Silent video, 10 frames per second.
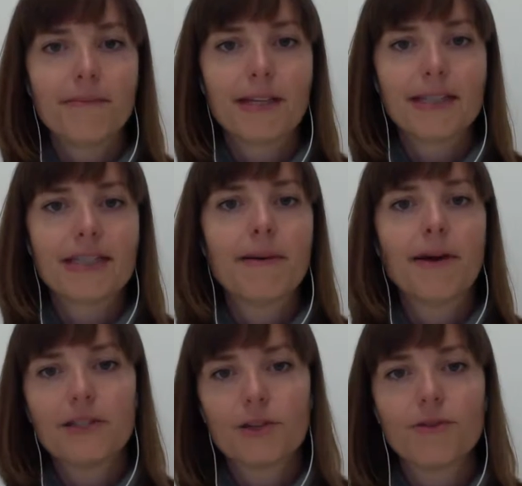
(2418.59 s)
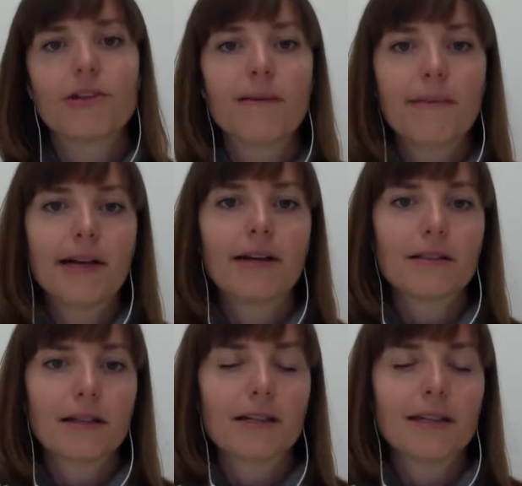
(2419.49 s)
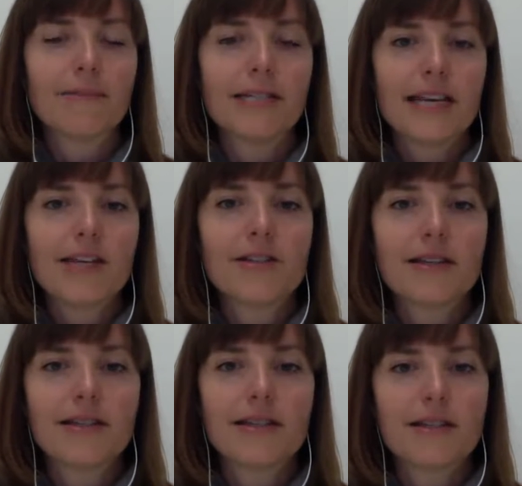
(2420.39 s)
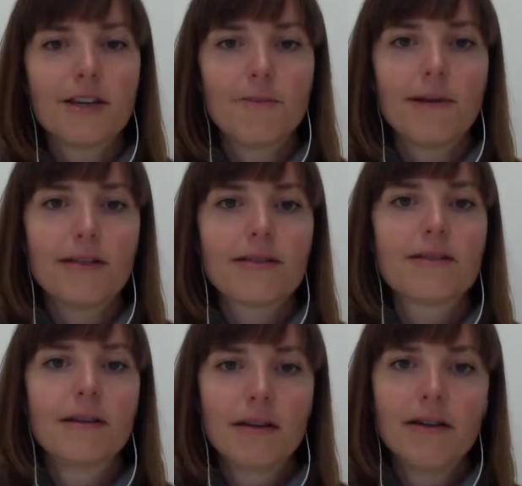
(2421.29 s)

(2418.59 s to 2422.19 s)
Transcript: because it's about us overcoming our limitations as humans.